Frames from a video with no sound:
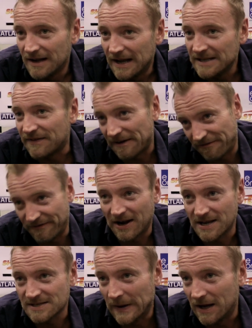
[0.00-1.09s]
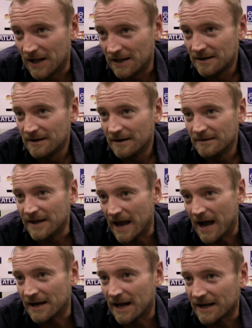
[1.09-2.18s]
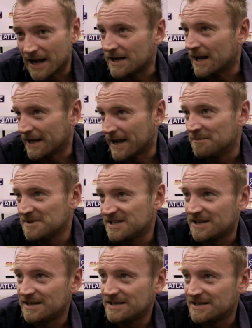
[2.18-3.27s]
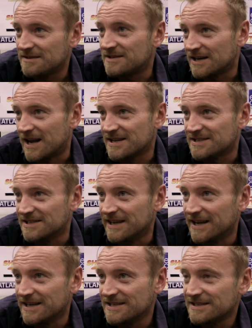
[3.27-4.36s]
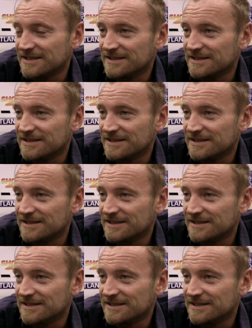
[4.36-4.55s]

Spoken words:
And he's very funny as well. Yeah, I'd like him to last to the end.